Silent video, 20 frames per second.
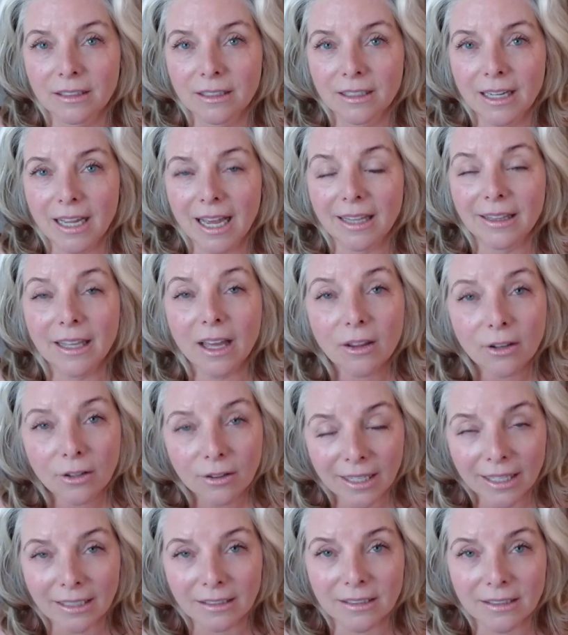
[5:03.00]
And the other
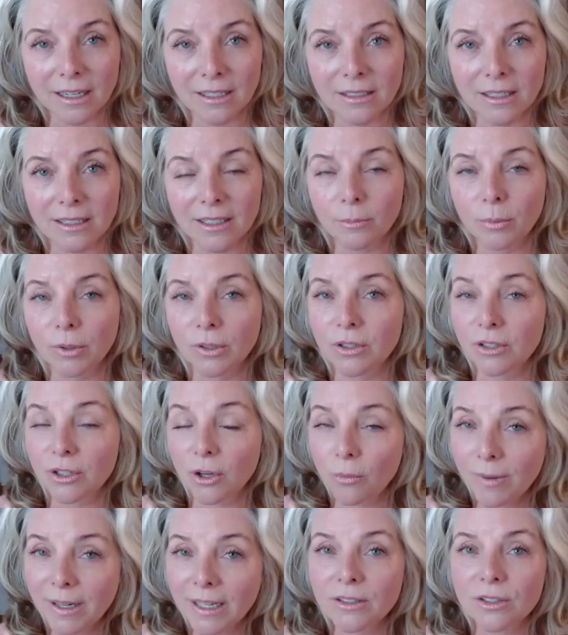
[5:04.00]
thing it does is it puts so
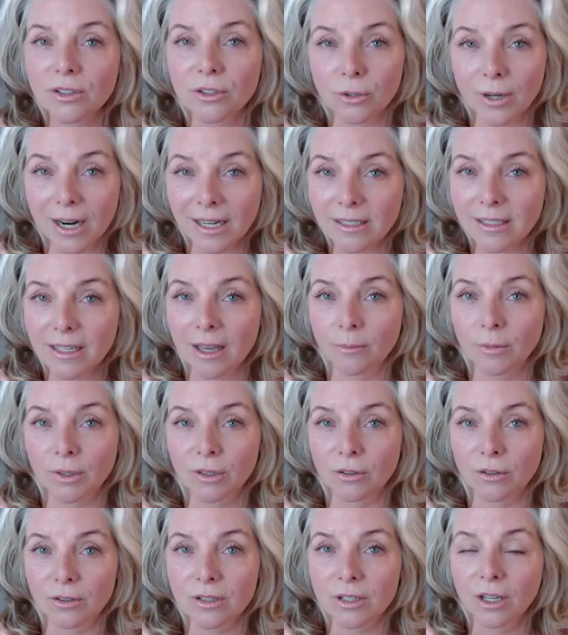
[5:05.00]
many stress
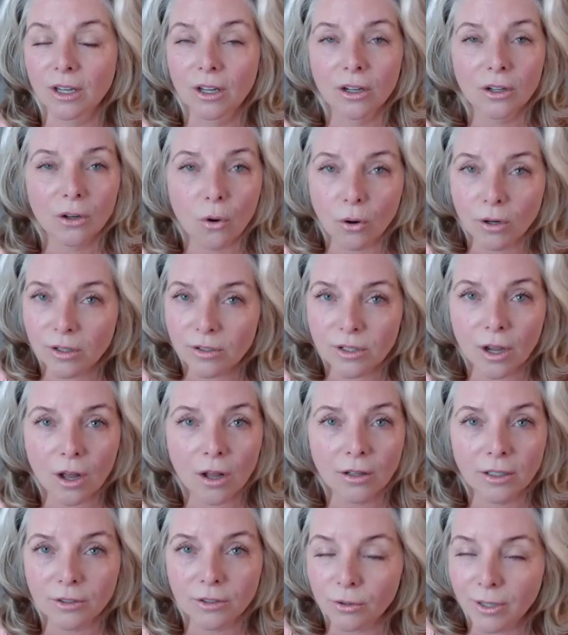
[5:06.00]
chemicals,
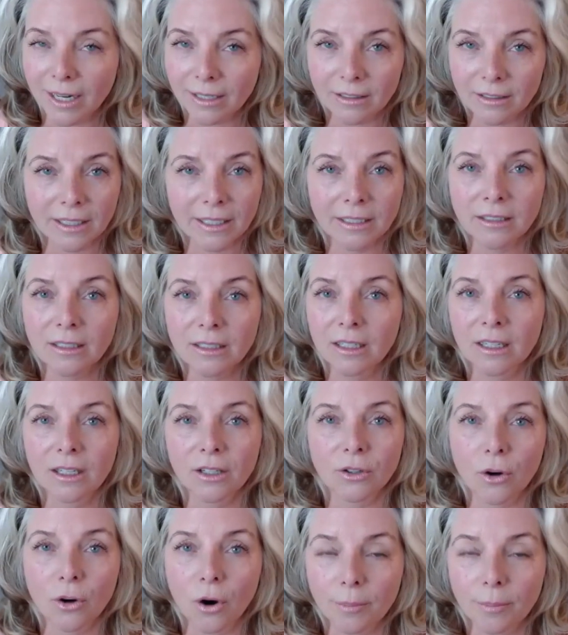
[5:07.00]
cortisol, adrenaline,
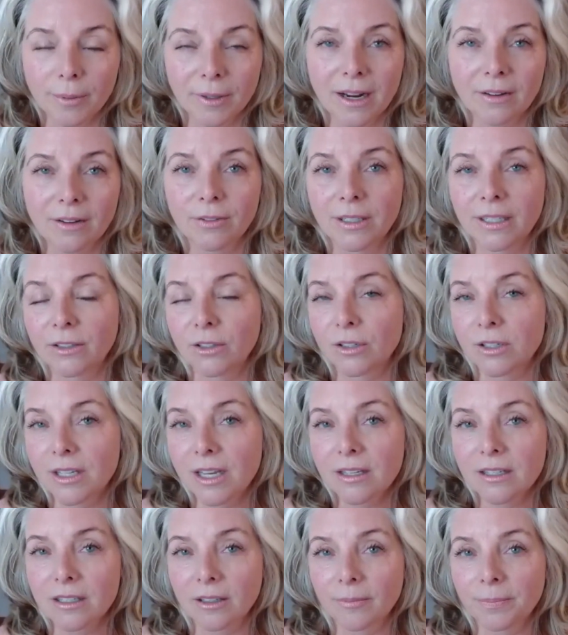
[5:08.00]
norepinephrine in your
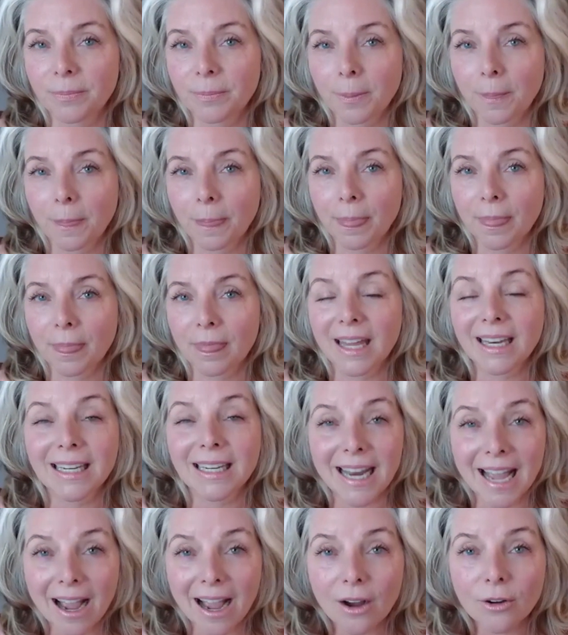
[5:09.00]
system that
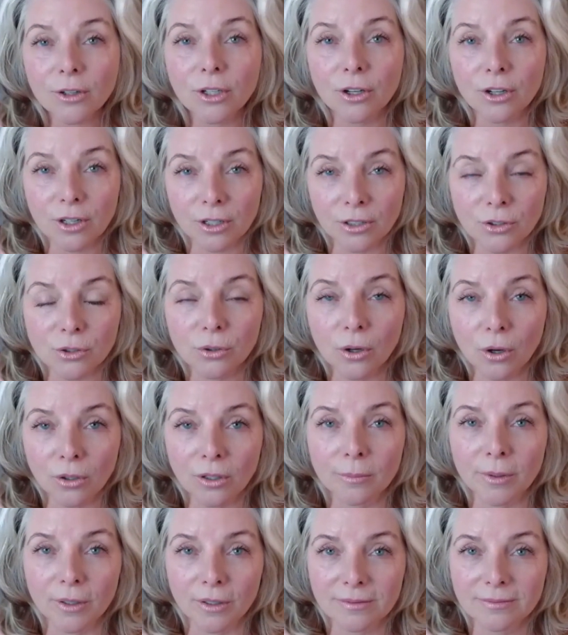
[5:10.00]
now you're
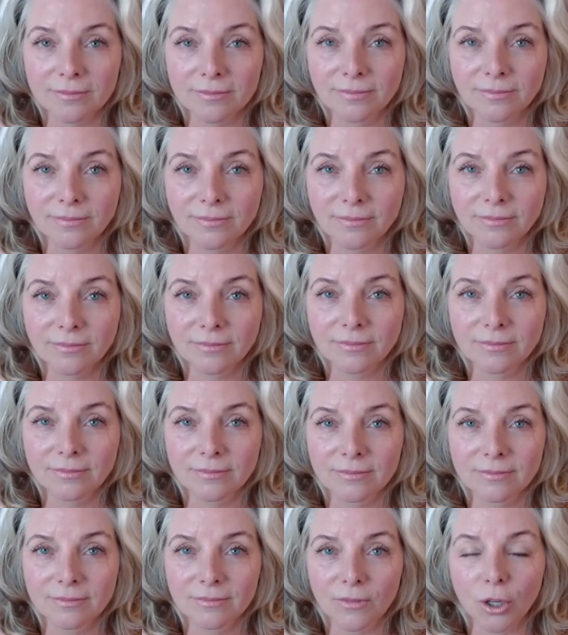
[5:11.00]
controllable.
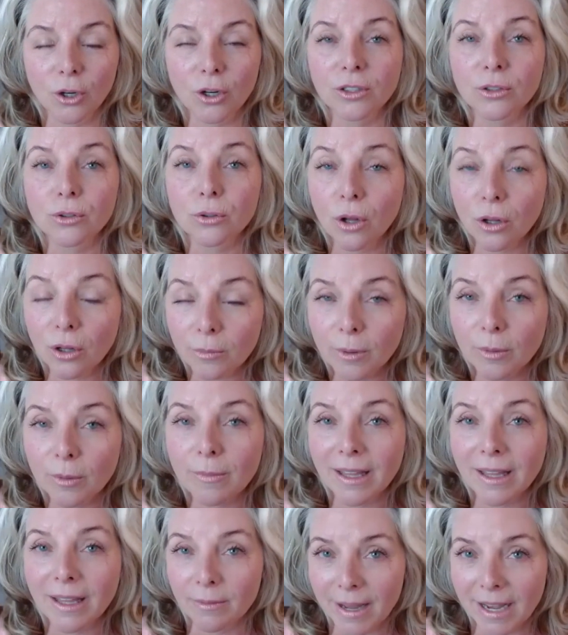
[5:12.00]
You're controllable by
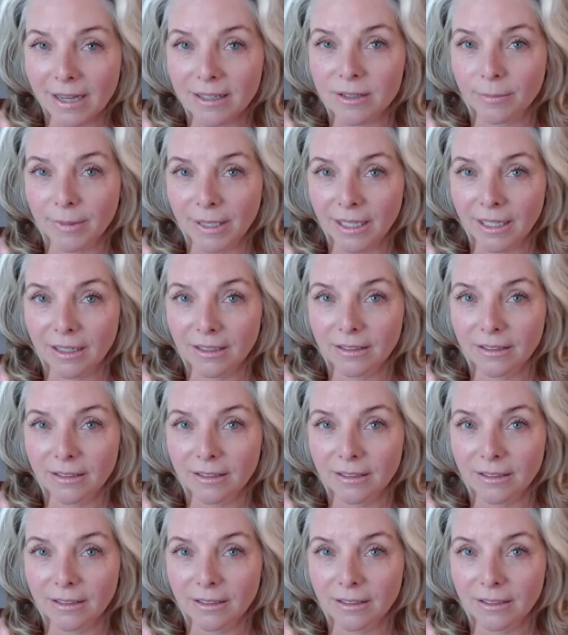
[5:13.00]
the mass media.